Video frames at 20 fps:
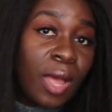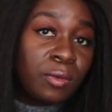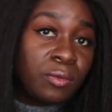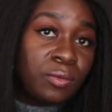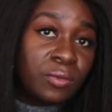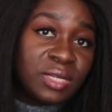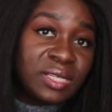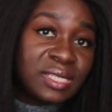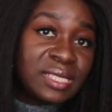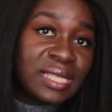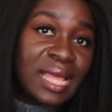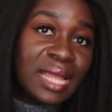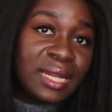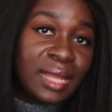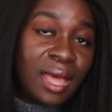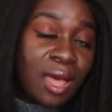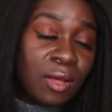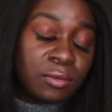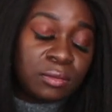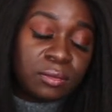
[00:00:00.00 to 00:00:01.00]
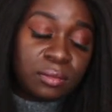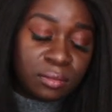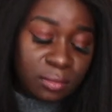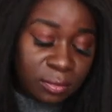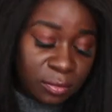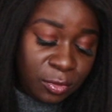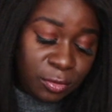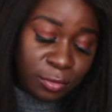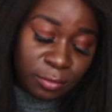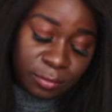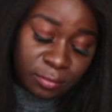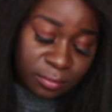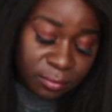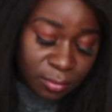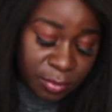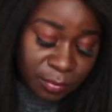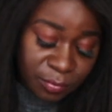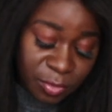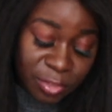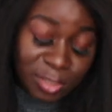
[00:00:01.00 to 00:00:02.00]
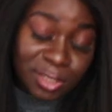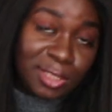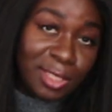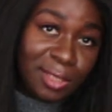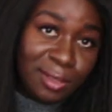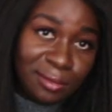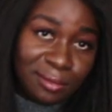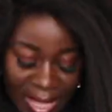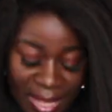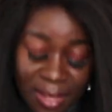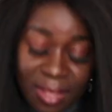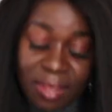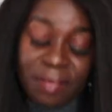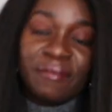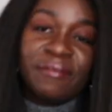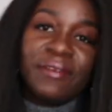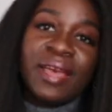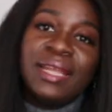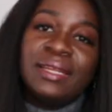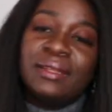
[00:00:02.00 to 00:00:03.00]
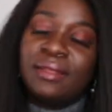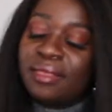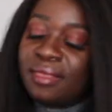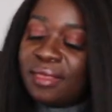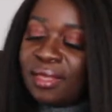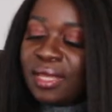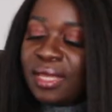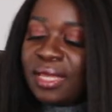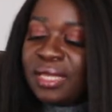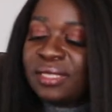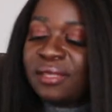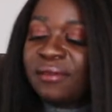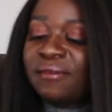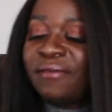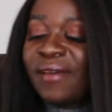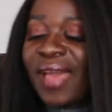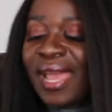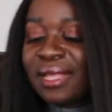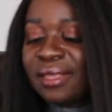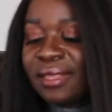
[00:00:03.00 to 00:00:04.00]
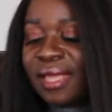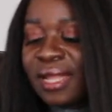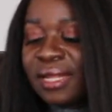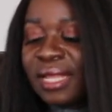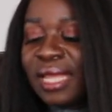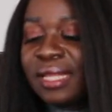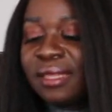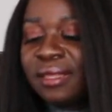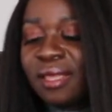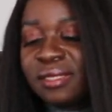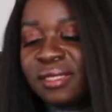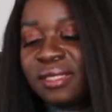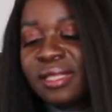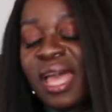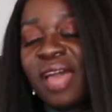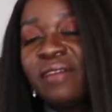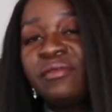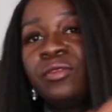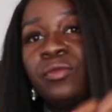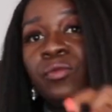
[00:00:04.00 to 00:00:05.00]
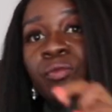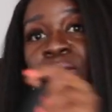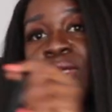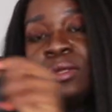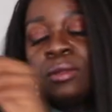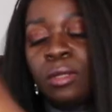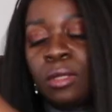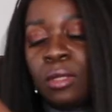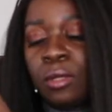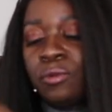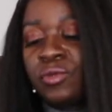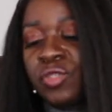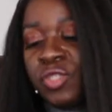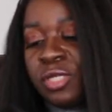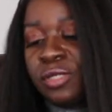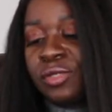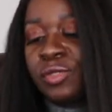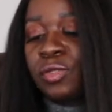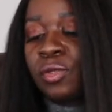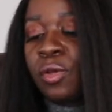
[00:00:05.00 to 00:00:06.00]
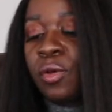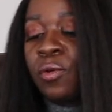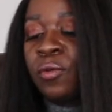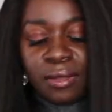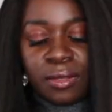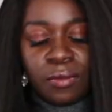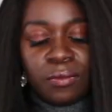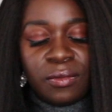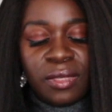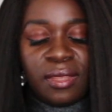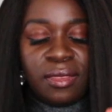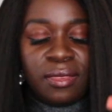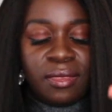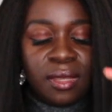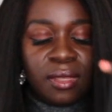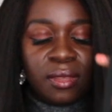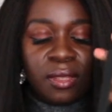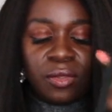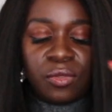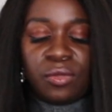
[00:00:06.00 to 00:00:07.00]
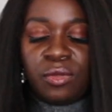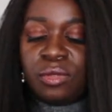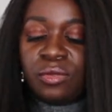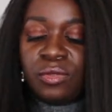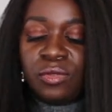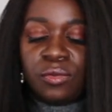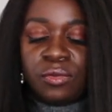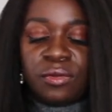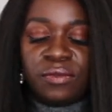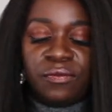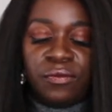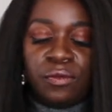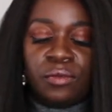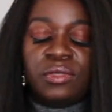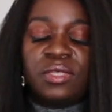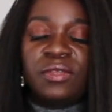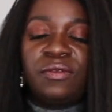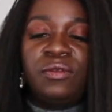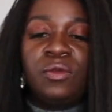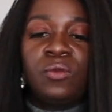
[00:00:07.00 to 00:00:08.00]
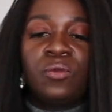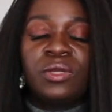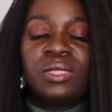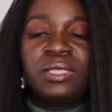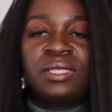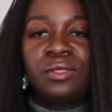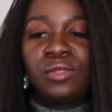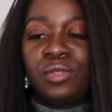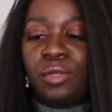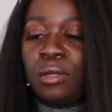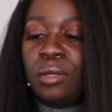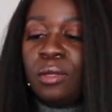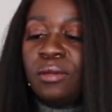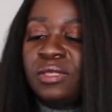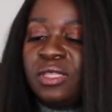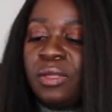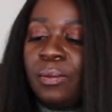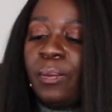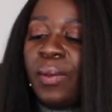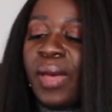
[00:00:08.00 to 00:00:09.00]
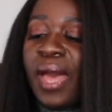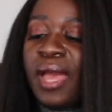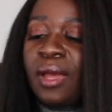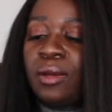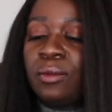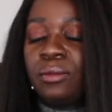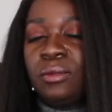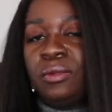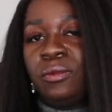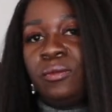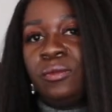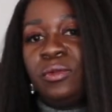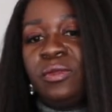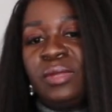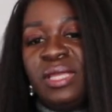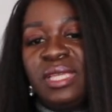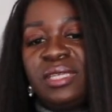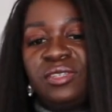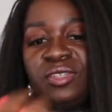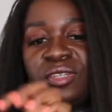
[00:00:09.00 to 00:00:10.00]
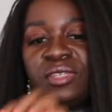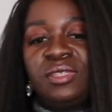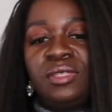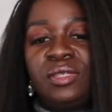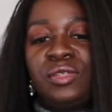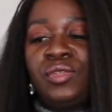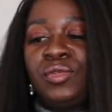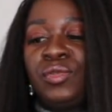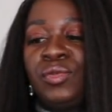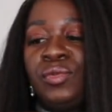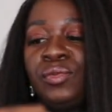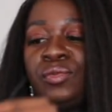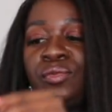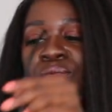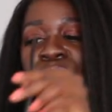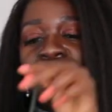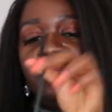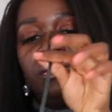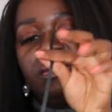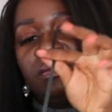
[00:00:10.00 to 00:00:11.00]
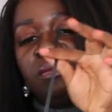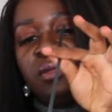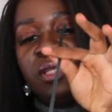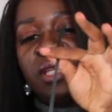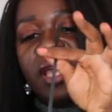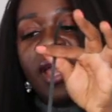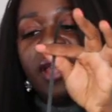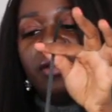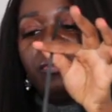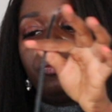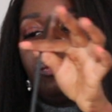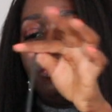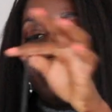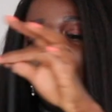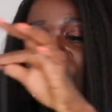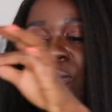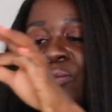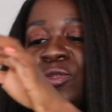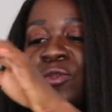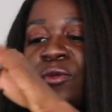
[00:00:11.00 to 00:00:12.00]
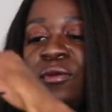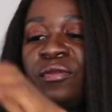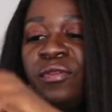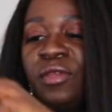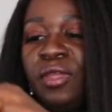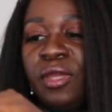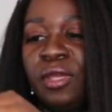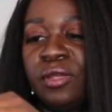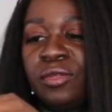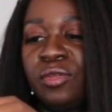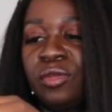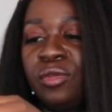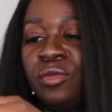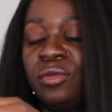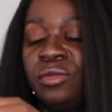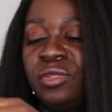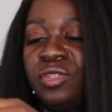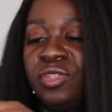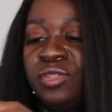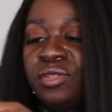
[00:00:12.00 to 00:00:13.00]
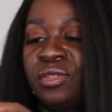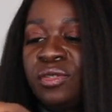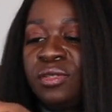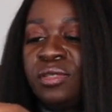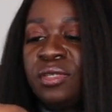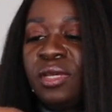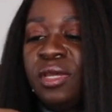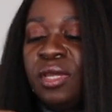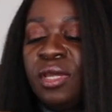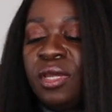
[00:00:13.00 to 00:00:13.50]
want to stand out. you know, I'm just saying. And then the final thing is the fact that it doesn't have a real closure. So the only thing that you can sort of use if you wanted to close the bag is just these two tie ropes over here. So you just